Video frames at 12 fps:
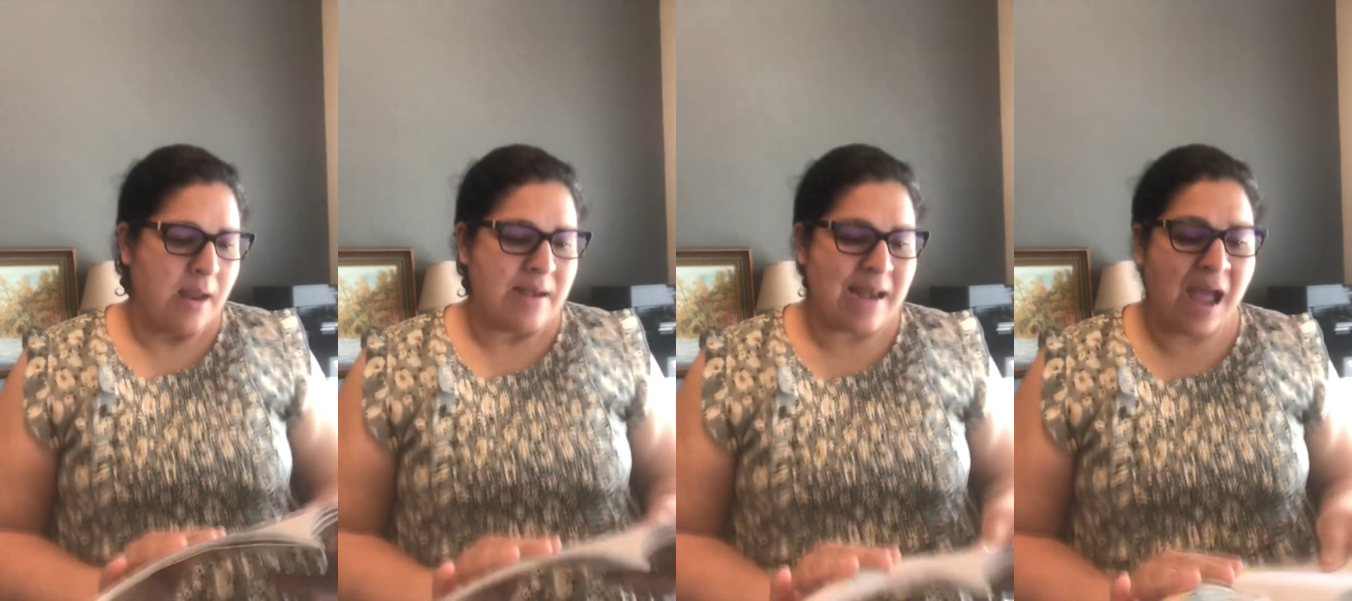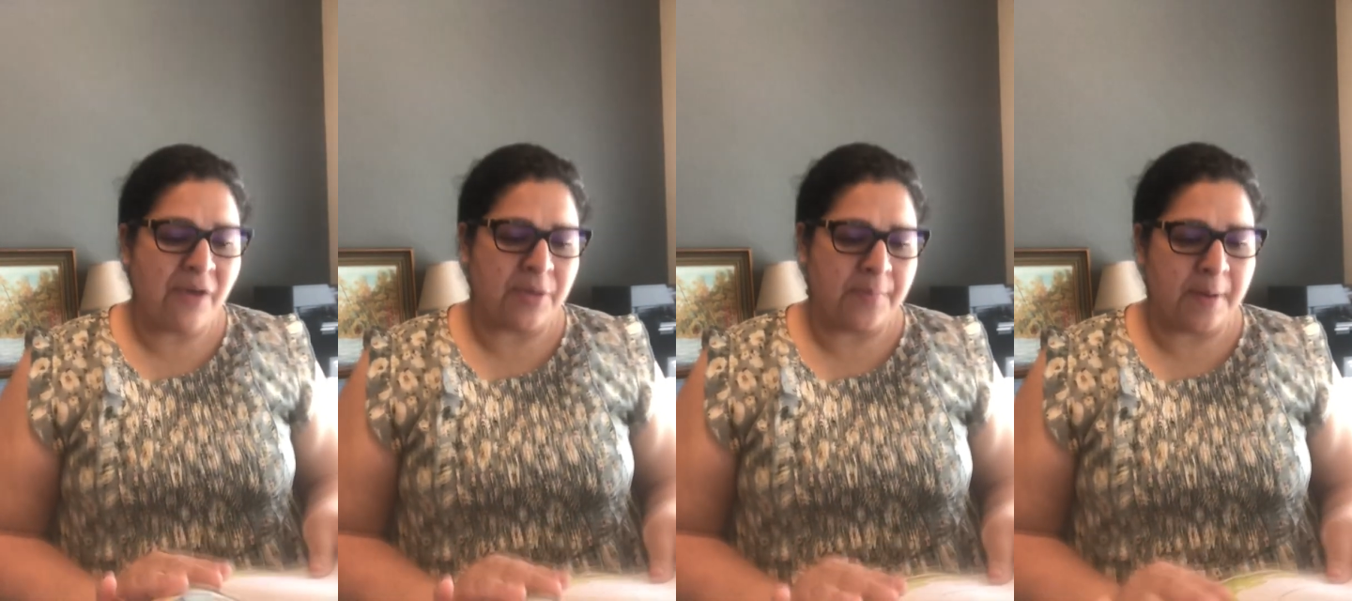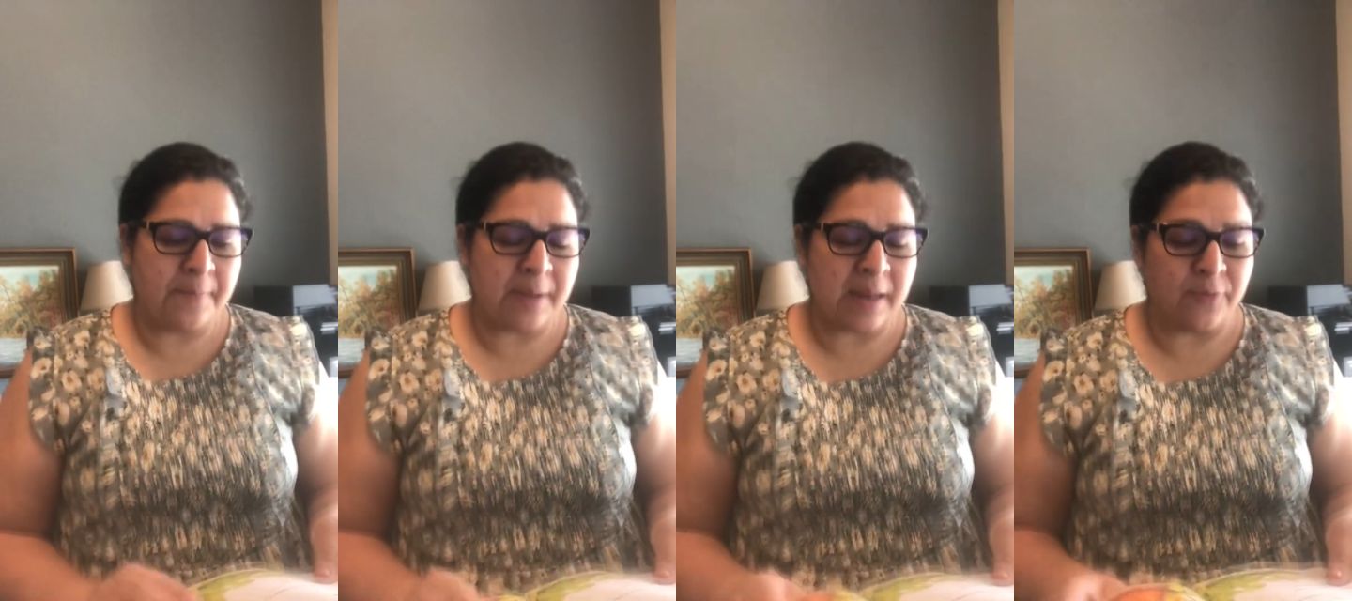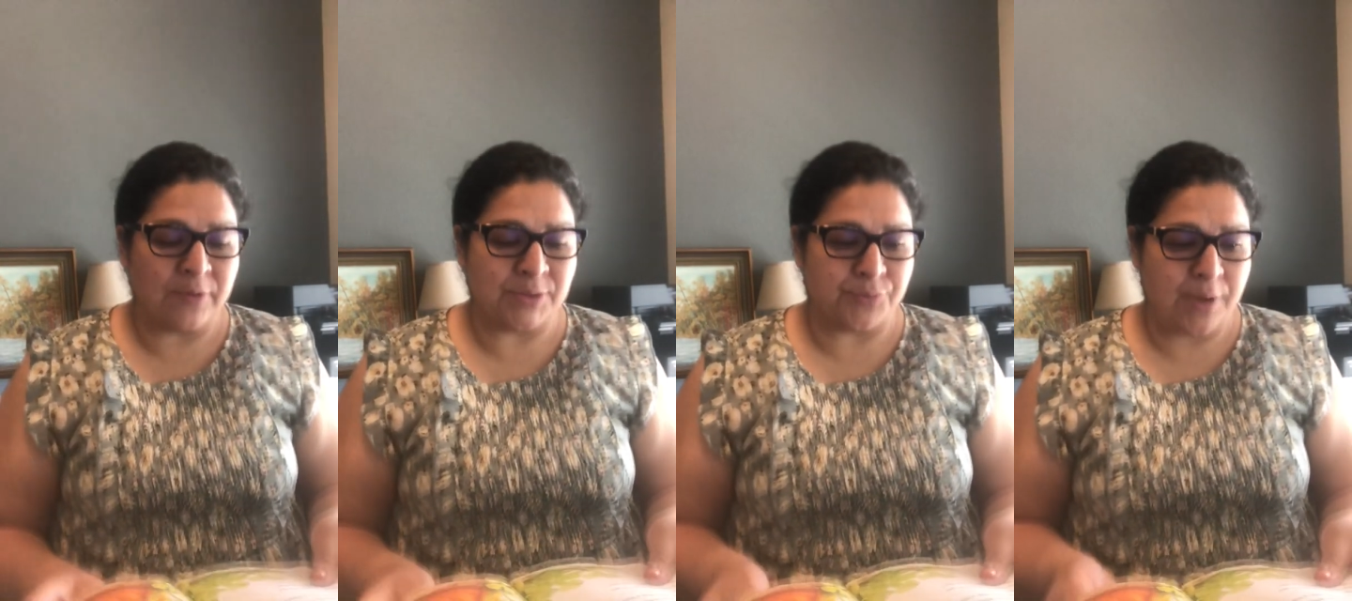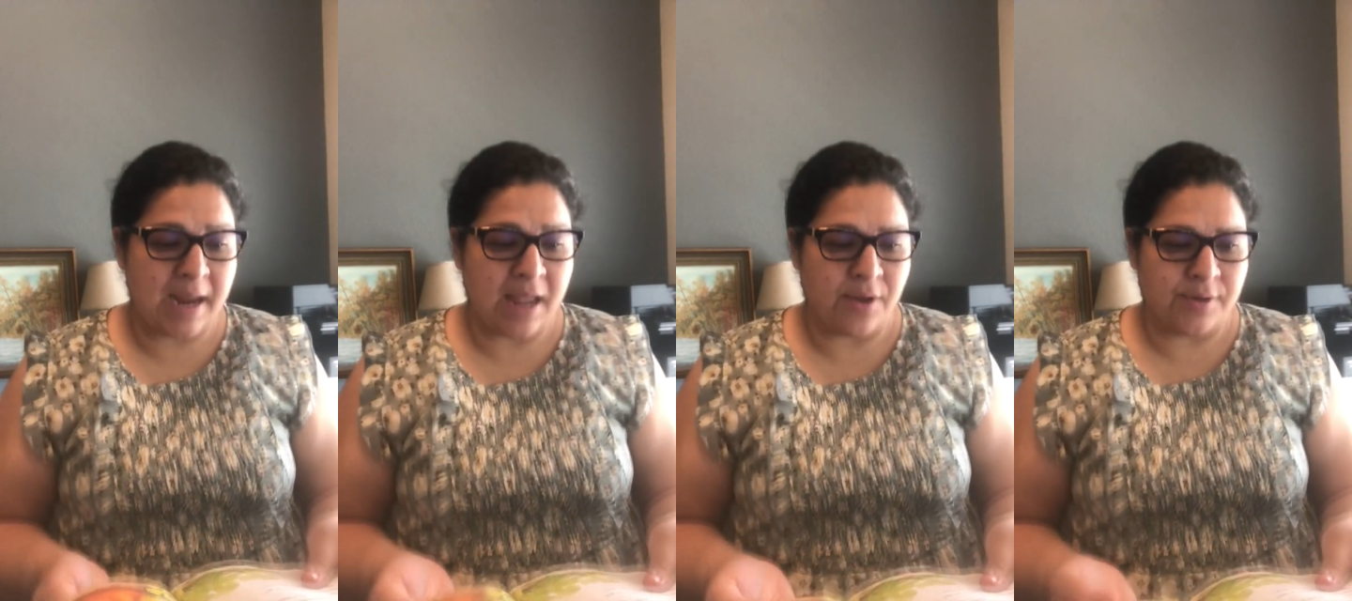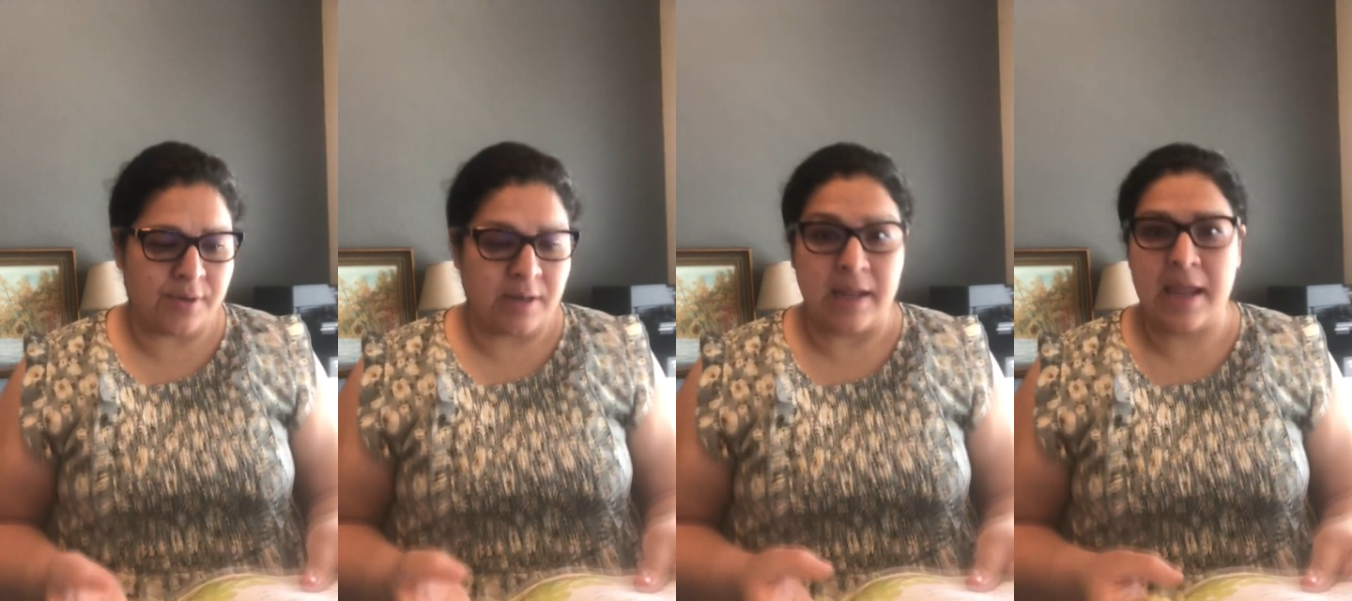Now the pumpkin was
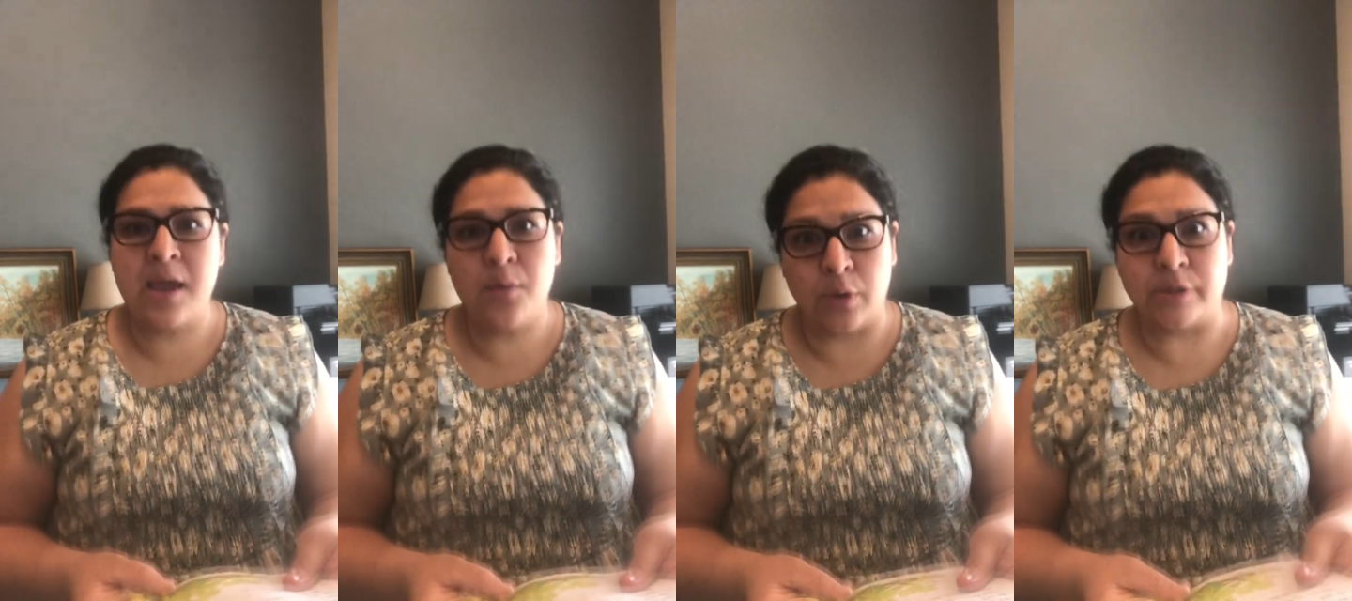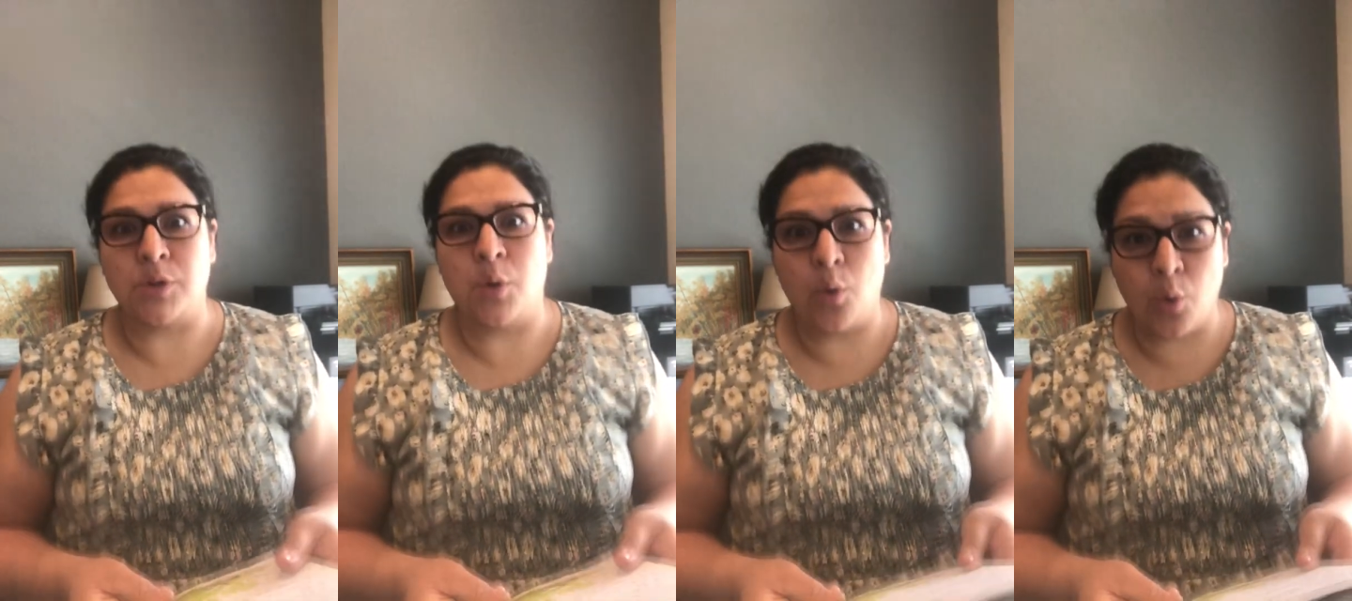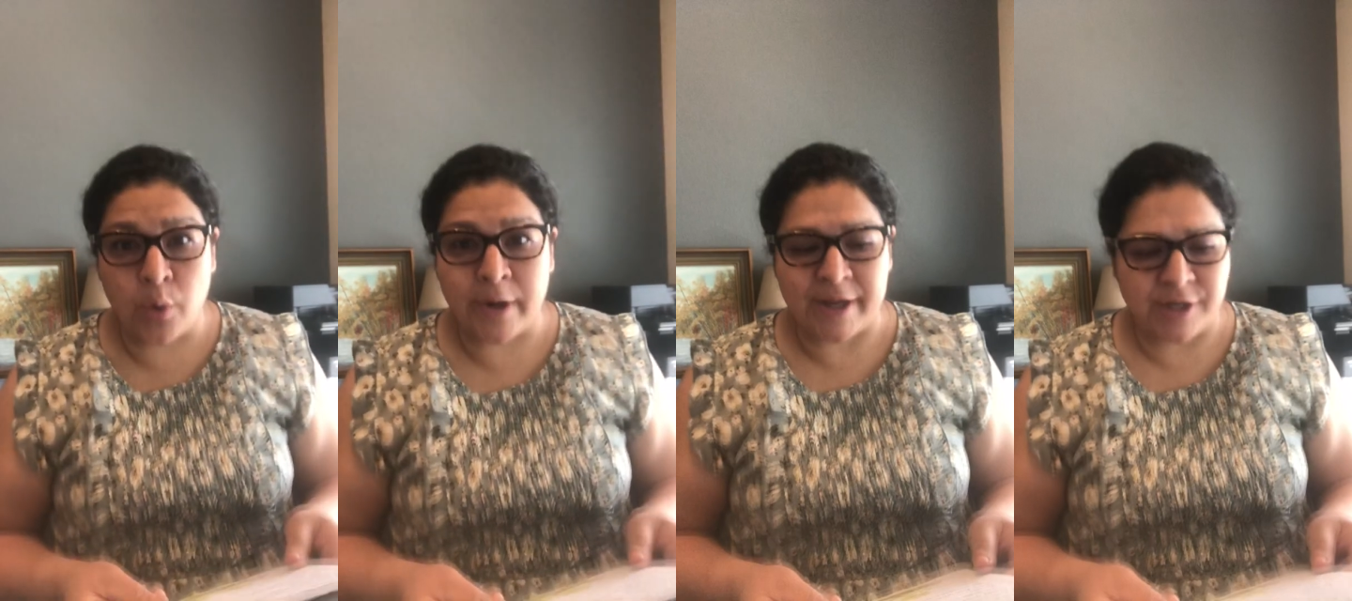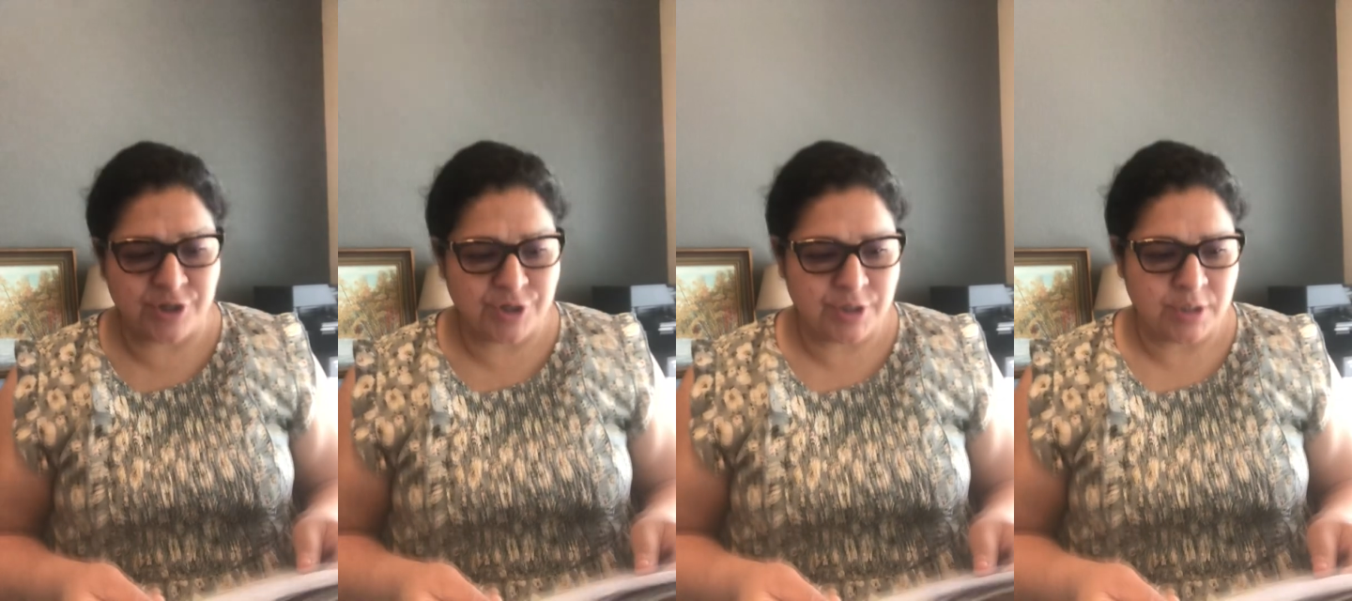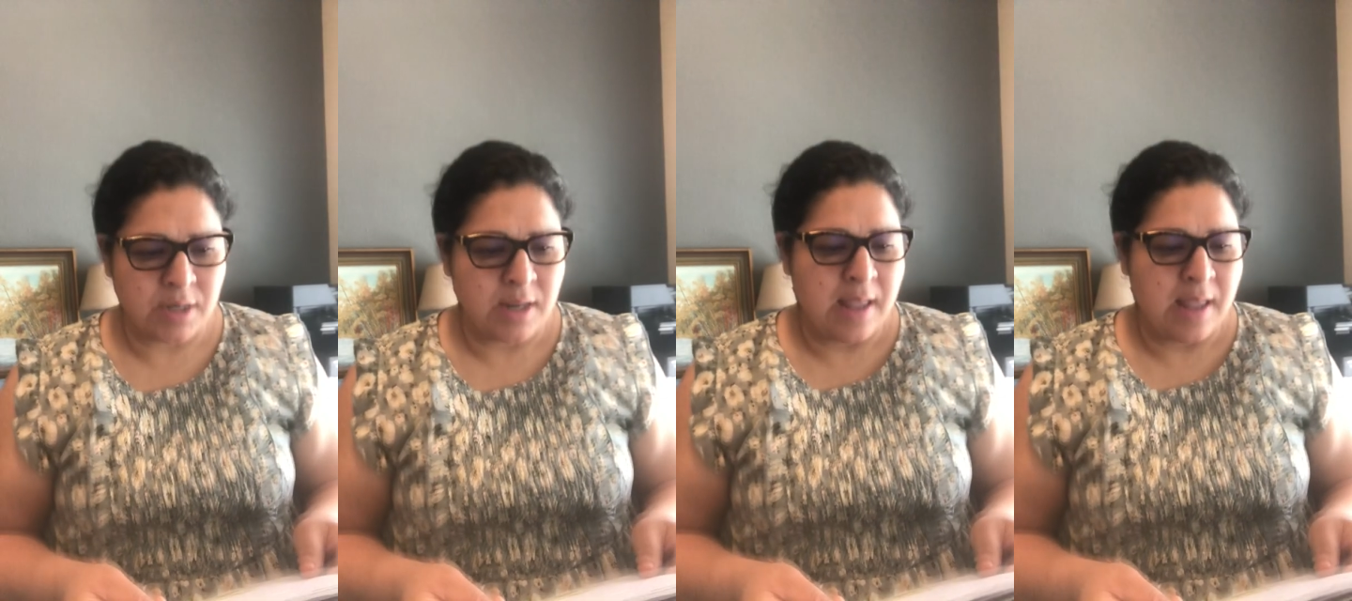round. It was orange.